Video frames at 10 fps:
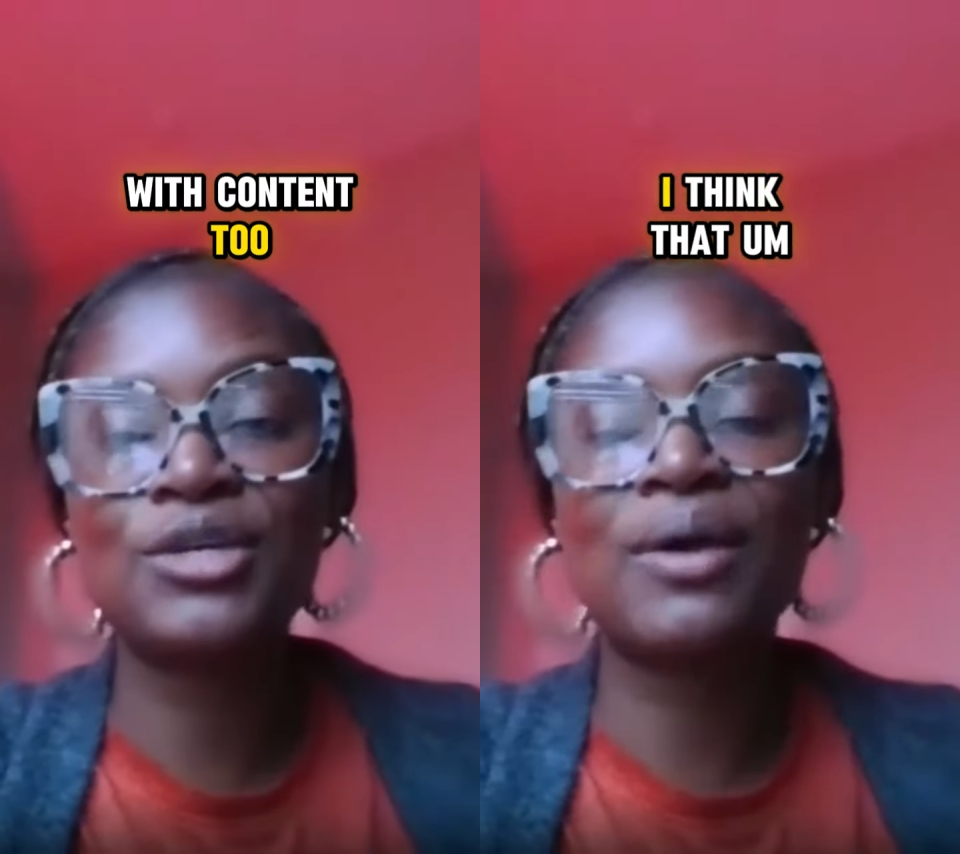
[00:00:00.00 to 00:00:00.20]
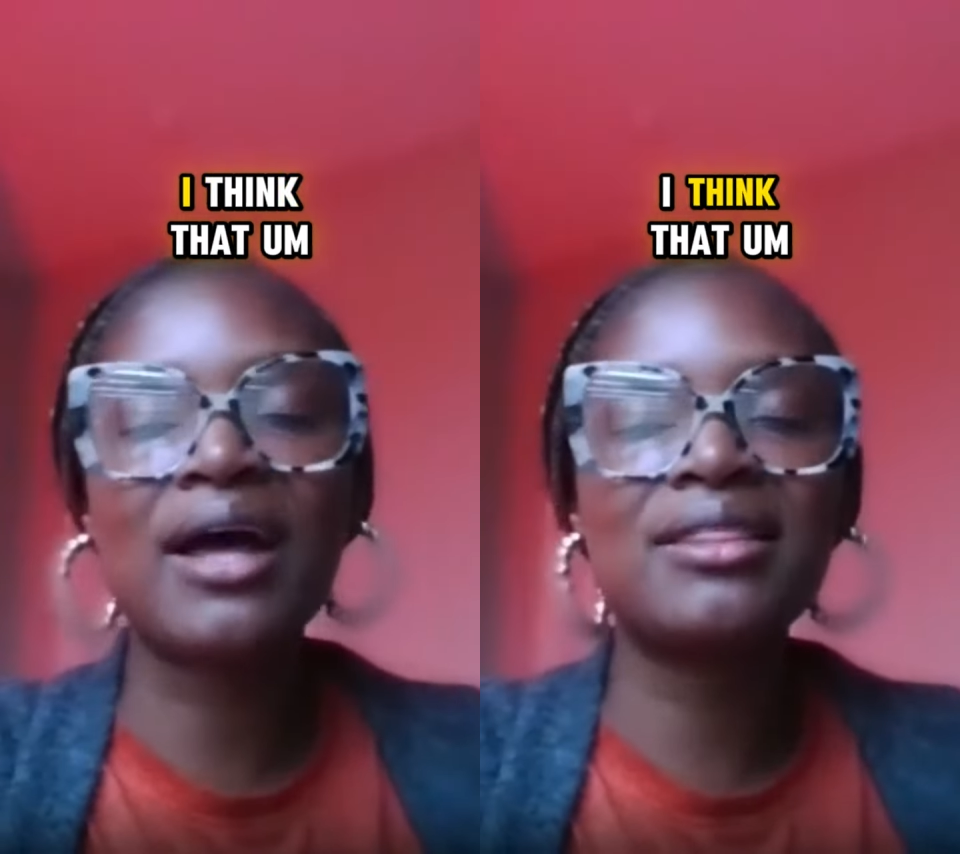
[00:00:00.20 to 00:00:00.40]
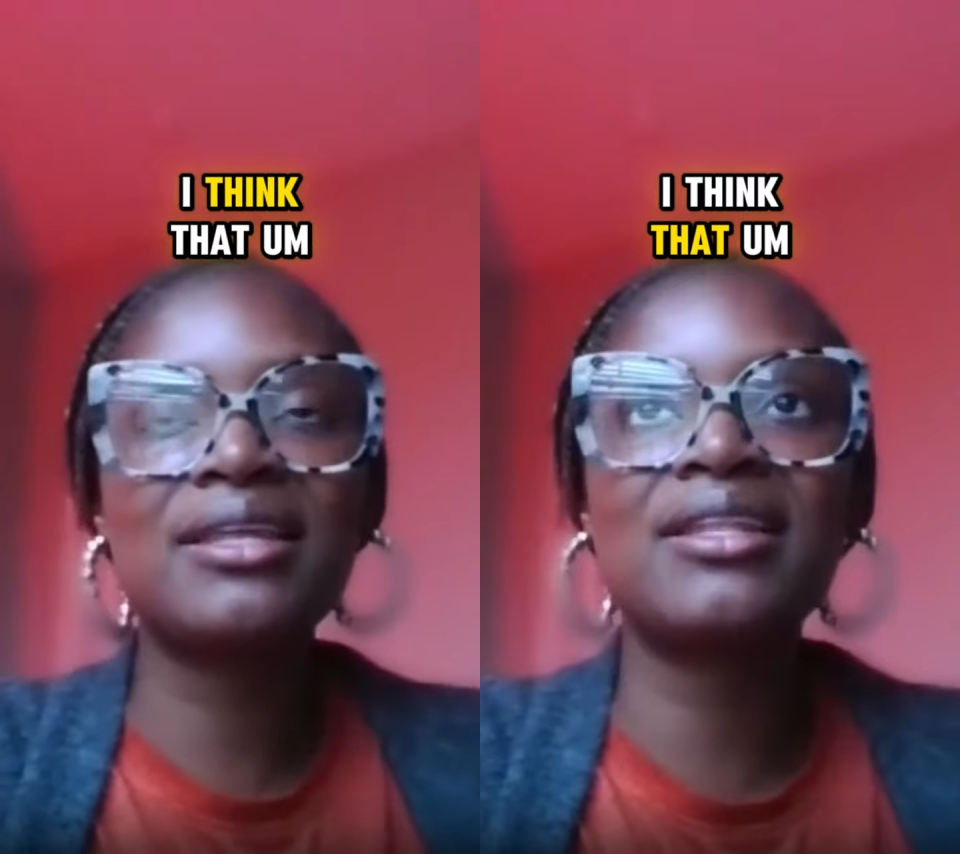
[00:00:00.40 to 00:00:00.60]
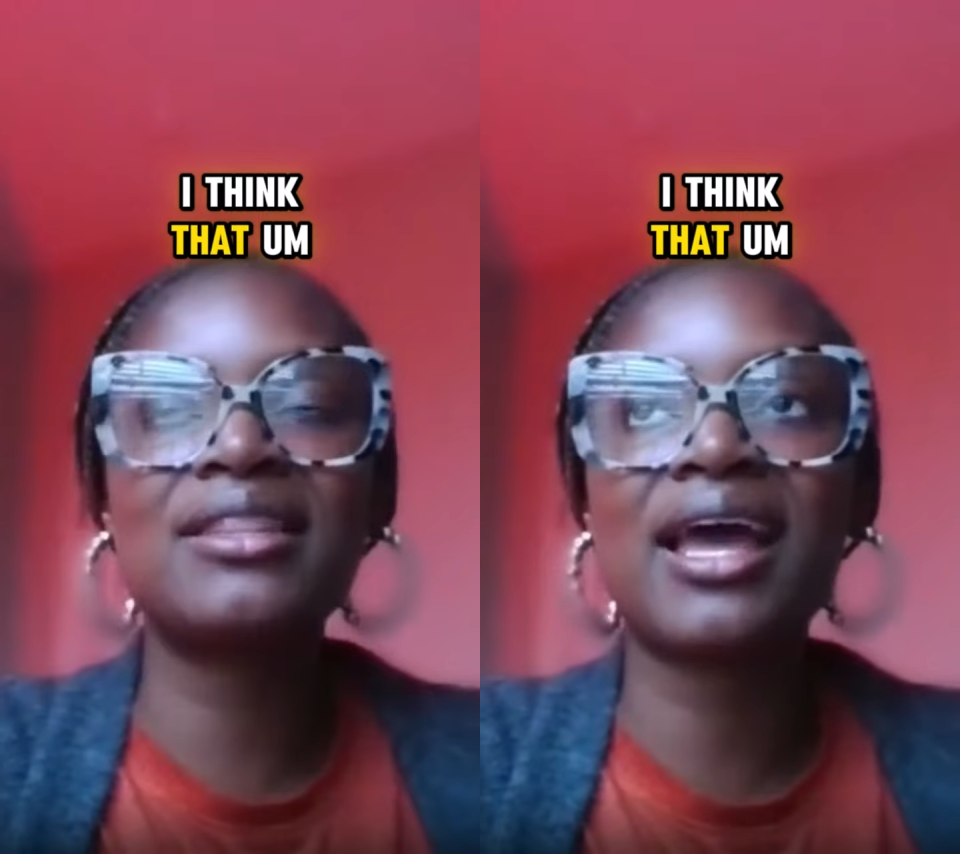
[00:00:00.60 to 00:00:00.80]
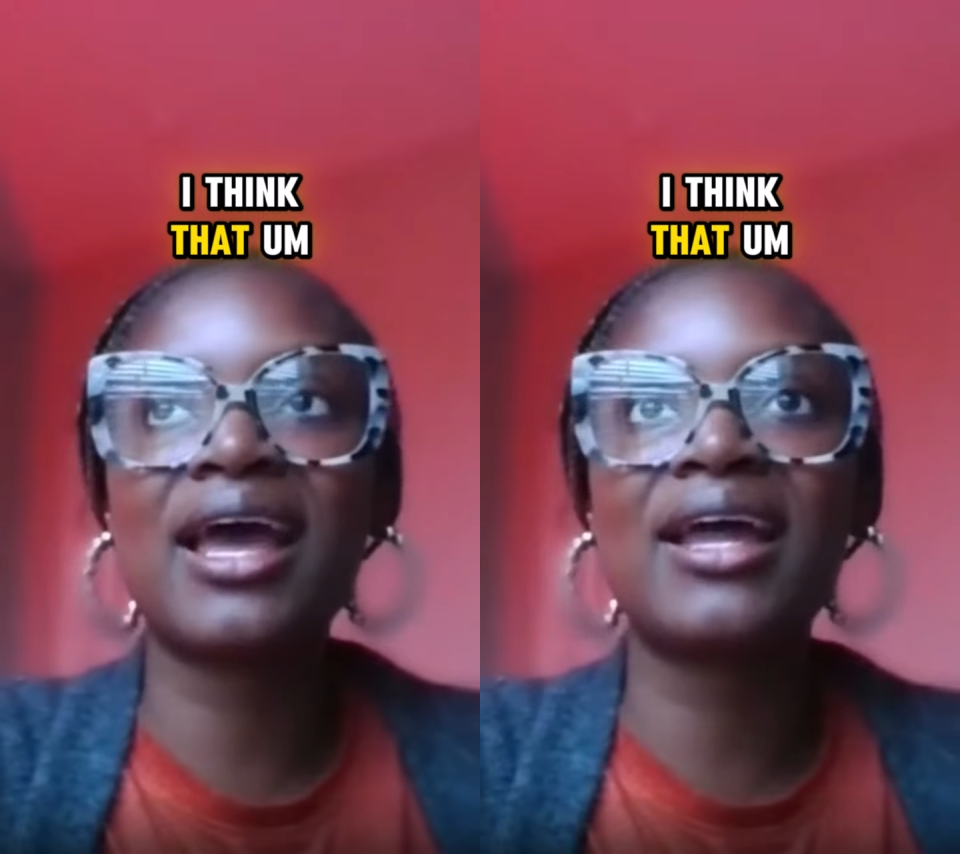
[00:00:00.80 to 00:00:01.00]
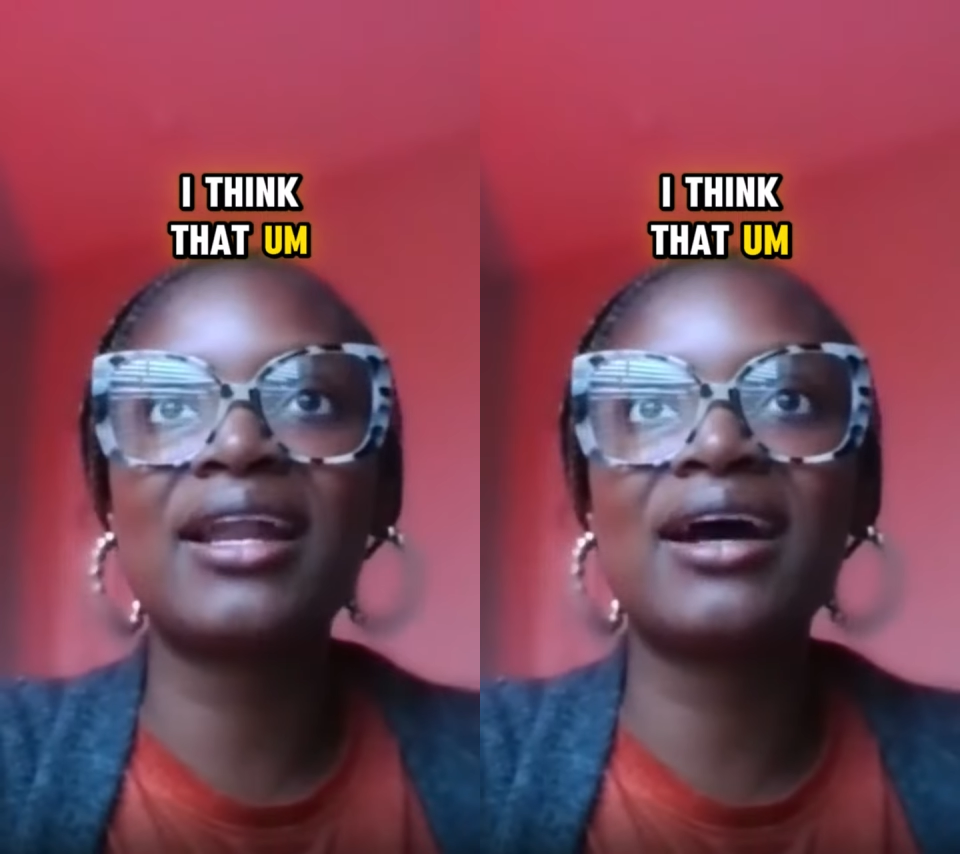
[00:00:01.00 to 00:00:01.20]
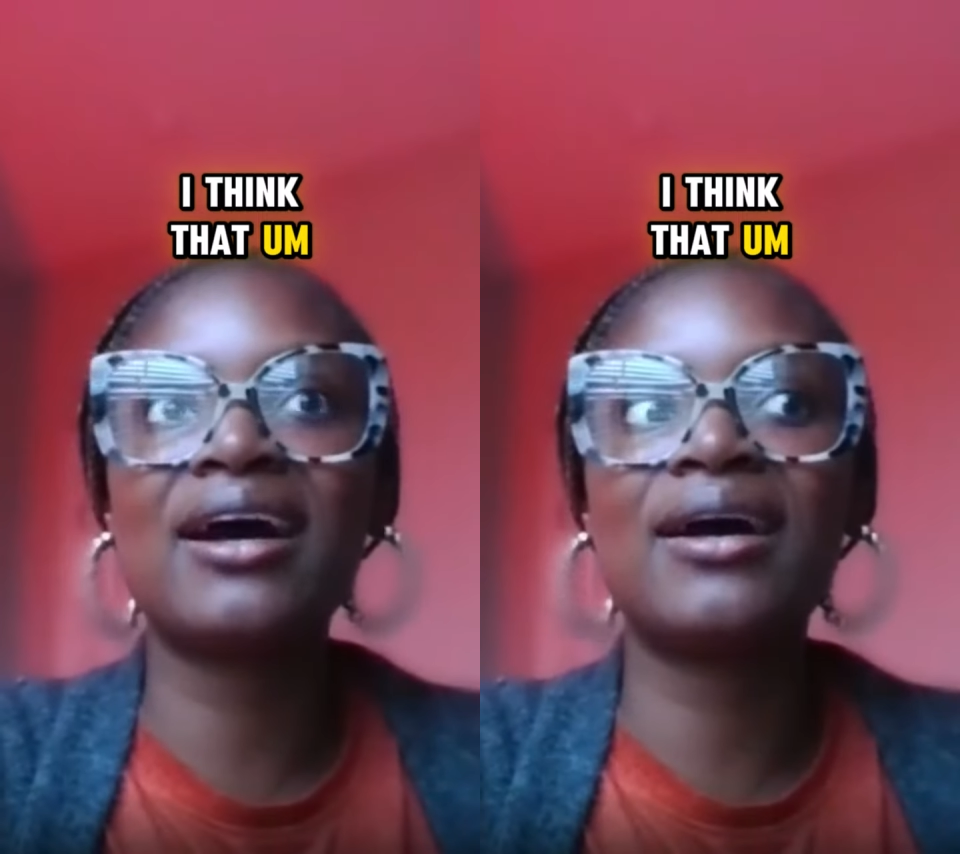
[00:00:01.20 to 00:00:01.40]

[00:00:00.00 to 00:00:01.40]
too, I think that